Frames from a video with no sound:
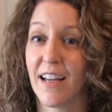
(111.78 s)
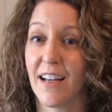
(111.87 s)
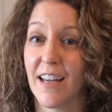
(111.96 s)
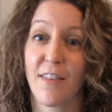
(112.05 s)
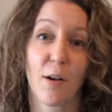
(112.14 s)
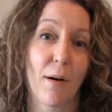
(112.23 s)

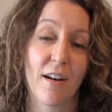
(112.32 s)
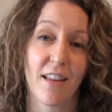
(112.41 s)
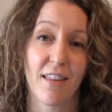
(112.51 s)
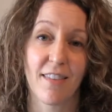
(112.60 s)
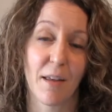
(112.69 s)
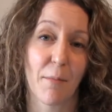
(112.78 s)
in their body
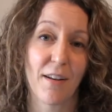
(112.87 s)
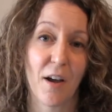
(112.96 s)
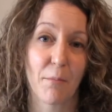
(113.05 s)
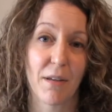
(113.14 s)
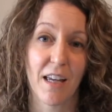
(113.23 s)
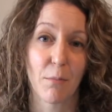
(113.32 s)
that they might
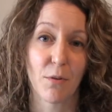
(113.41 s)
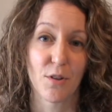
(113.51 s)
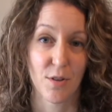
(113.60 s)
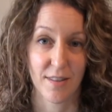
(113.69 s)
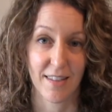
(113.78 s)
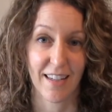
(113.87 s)
not be able
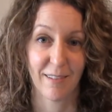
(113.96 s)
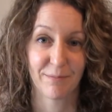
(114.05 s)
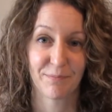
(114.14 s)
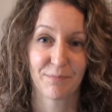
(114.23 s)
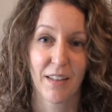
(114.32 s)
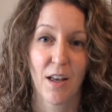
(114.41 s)
to see.
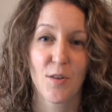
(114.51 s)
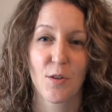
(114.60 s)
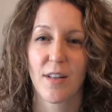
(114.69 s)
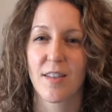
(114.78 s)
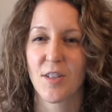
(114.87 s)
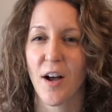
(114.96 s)
So
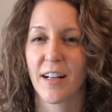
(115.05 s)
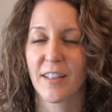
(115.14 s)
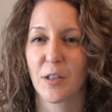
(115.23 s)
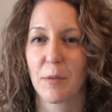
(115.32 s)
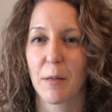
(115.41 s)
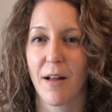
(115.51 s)
let's talk a
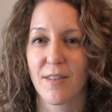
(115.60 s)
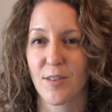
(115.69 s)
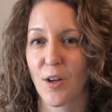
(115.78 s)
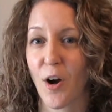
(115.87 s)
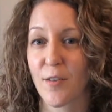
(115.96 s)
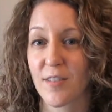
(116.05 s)
little bit about
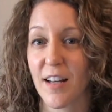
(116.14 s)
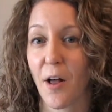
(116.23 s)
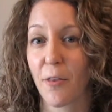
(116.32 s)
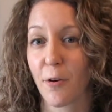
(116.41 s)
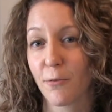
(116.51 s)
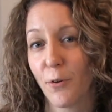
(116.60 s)
scars and how
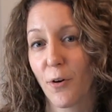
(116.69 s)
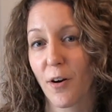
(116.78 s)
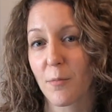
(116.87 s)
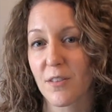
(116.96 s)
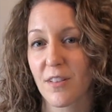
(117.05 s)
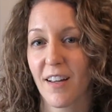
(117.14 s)
they're
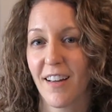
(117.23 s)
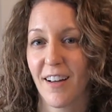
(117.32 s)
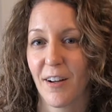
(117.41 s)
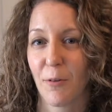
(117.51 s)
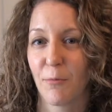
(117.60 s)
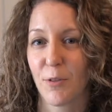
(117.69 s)
formed
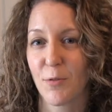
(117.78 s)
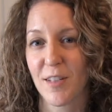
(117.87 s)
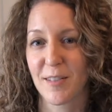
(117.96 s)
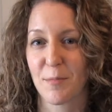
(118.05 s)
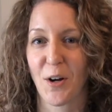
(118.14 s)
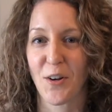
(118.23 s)
using
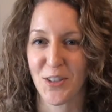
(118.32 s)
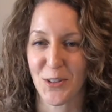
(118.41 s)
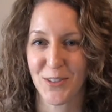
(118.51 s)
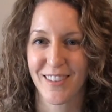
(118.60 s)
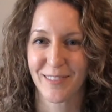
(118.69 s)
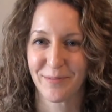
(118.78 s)
some
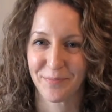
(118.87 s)
cartoons.